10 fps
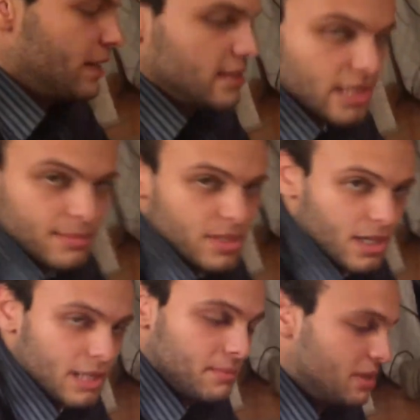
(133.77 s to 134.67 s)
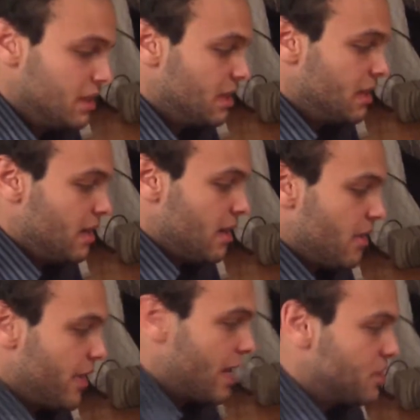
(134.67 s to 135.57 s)
at the same time,
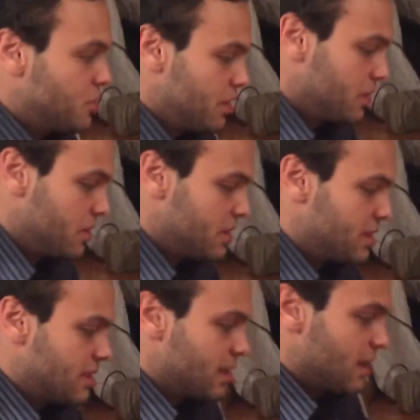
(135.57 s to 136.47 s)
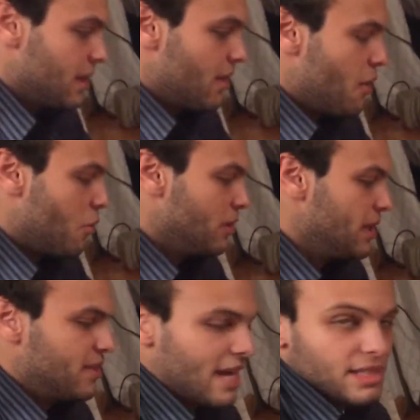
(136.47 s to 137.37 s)
that triggers
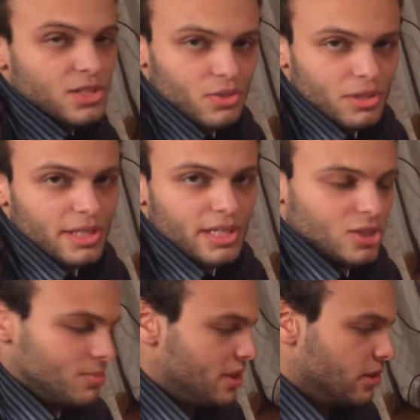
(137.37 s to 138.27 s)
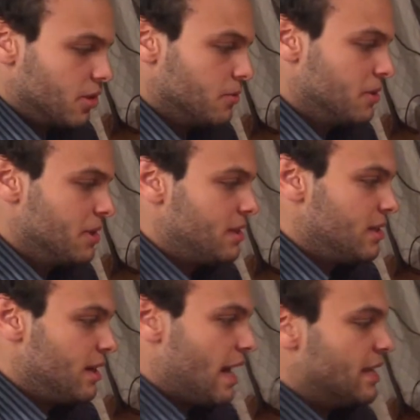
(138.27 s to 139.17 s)
only that certain key to be low.
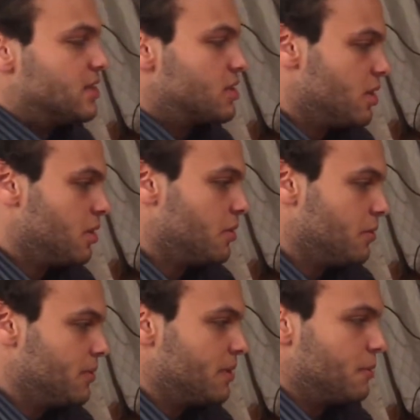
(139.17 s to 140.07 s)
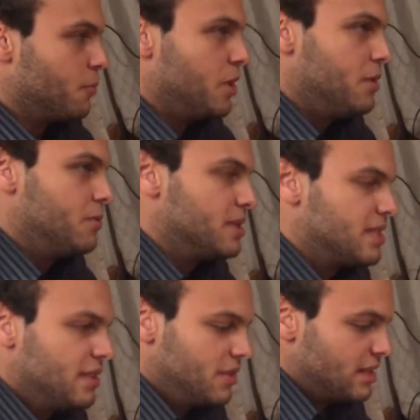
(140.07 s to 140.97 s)
And so we
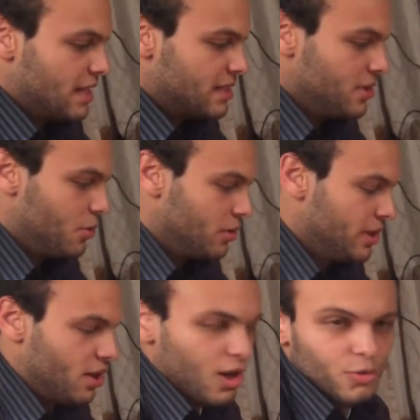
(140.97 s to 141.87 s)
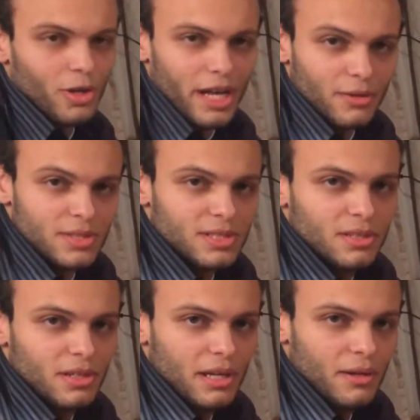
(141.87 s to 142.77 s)
receive it as the only odd one out
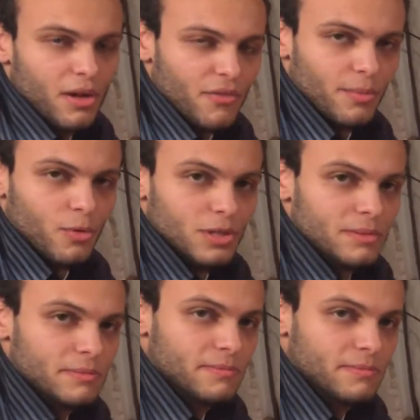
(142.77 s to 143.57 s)
of the board.